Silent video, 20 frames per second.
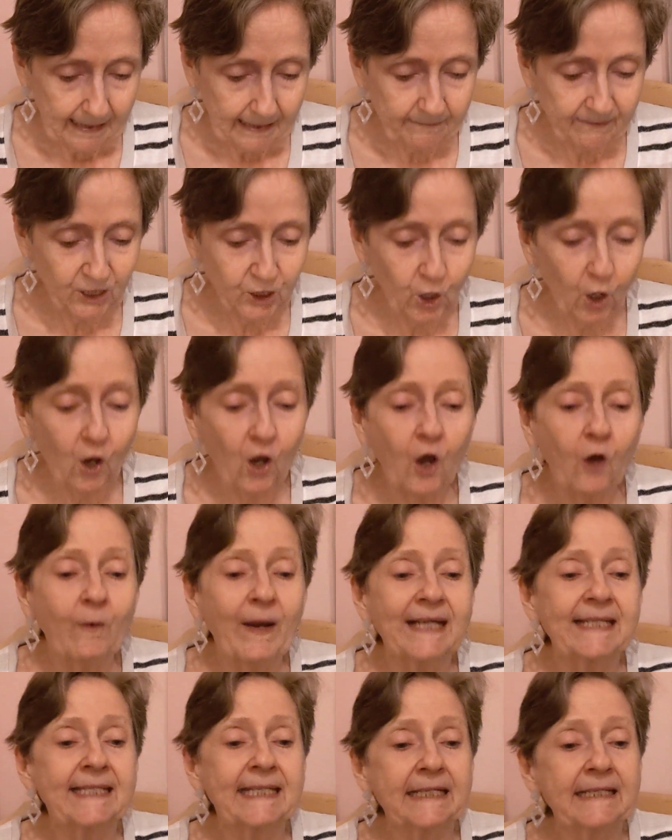Let me show. Oh,
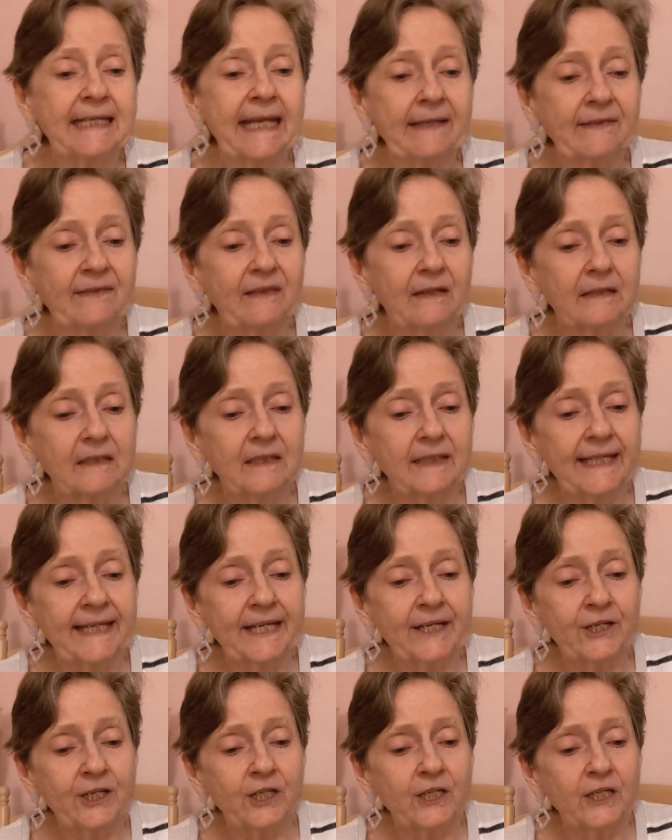I did get the
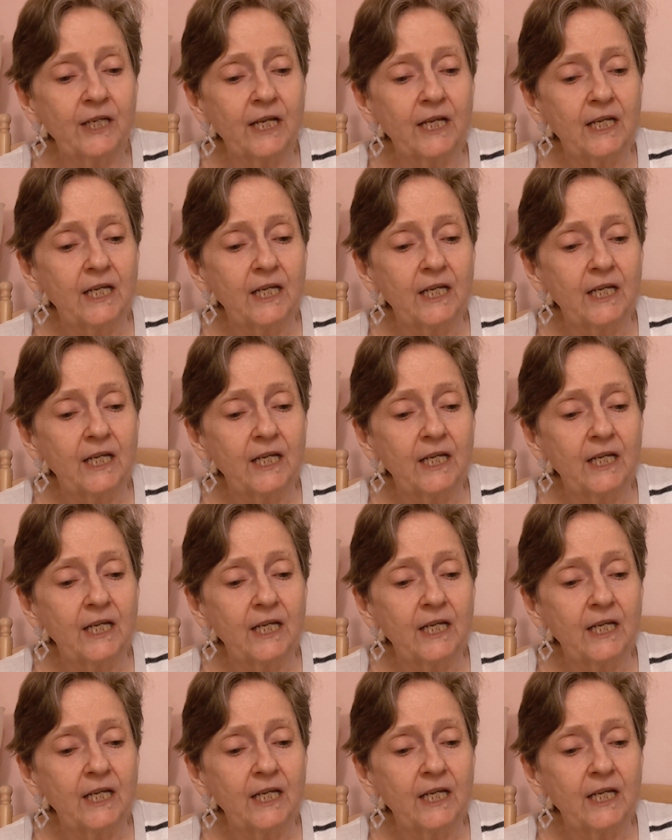clear.